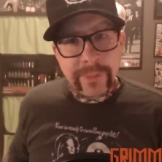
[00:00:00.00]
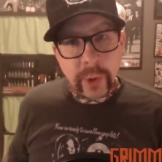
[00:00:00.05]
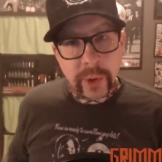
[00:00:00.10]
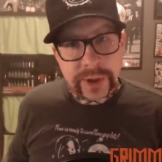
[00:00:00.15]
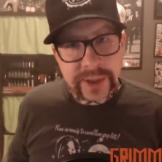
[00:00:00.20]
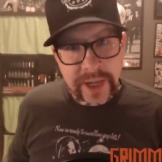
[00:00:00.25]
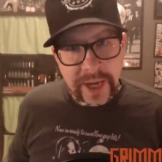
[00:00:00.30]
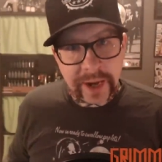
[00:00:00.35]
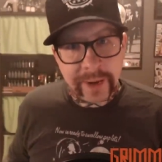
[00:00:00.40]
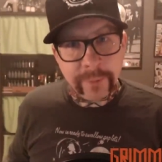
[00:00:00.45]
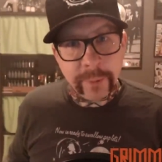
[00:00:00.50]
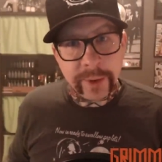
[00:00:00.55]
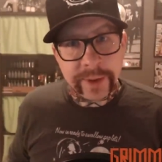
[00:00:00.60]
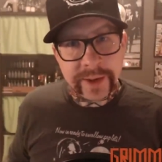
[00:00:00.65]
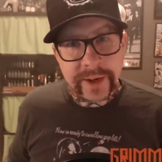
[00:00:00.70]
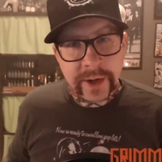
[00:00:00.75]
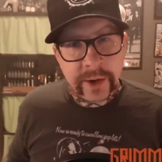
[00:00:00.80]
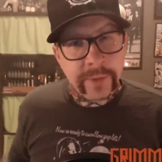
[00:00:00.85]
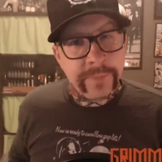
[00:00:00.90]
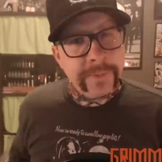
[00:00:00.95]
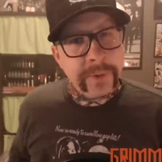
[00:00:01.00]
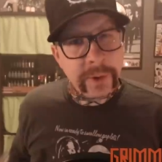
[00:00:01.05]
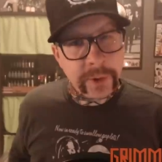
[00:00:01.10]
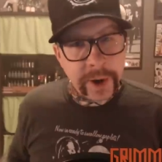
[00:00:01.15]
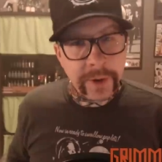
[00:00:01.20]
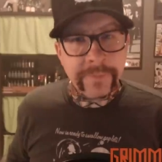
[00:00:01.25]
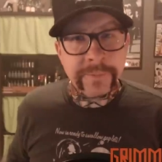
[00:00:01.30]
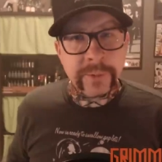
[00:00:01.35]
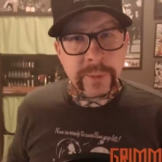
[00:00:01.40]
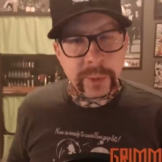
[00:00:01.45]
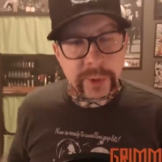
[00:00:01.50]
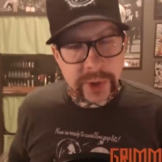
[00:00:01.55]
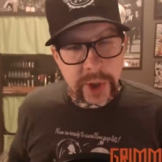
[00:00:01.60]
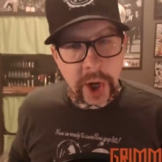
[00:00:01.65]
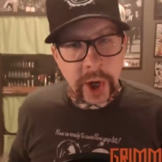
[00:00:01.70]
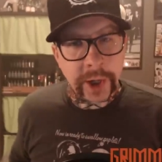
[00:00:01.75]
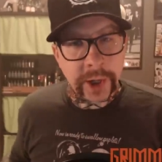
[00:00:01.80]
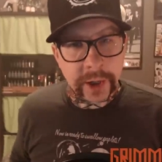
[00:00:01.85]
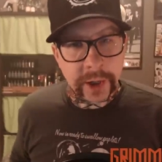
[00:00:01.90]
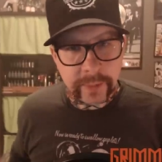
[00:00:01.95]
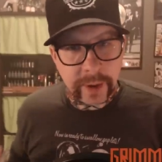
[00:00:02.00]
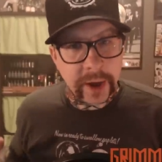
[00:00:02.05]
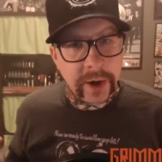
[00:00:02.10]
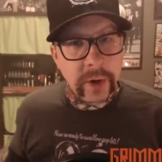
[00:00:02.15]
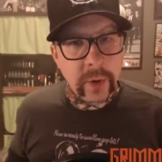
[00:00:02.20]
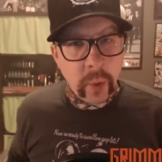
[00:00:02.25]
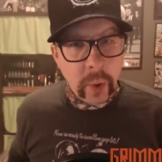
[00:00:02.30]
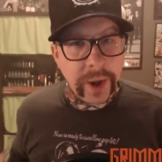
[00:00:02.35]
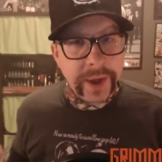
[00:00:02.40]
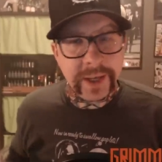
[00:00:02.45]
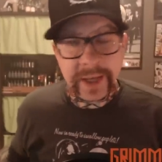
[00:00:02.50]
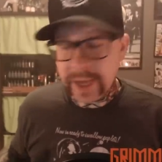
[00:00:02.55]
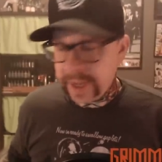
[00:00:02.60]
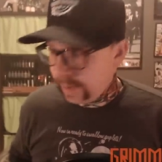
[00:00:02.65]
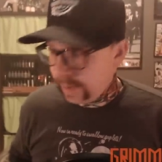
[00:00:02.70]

more time with it. I don't feel comfortable talking about it quite yet.